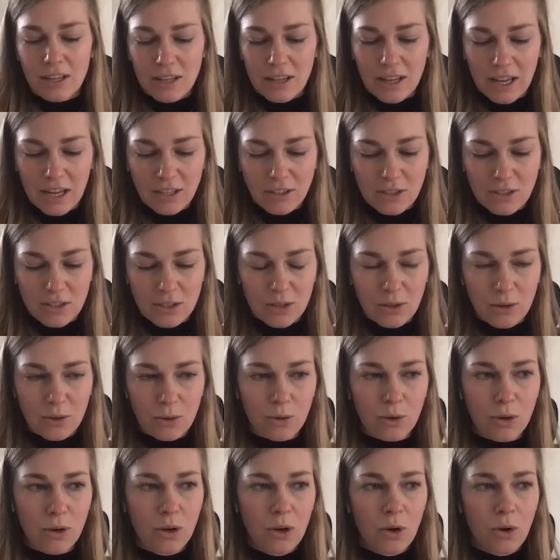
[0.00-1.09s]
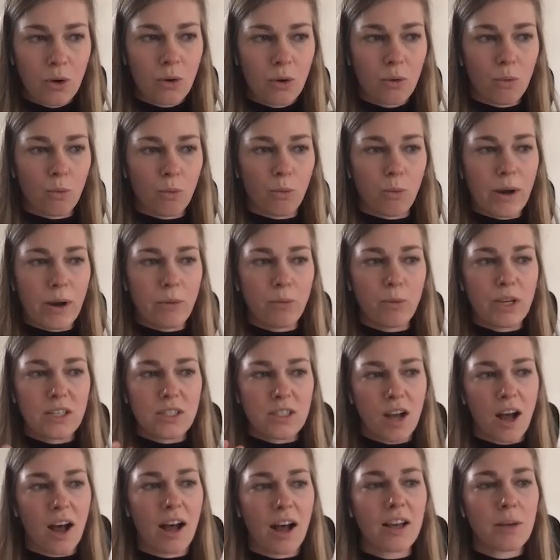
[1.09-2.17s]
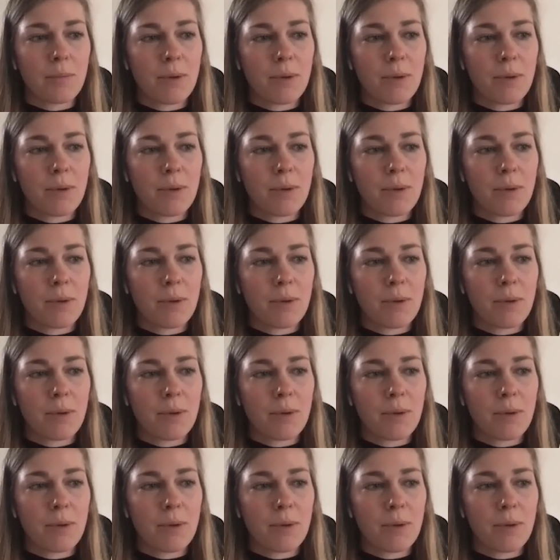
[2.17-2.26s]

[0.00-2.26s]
And so when we talk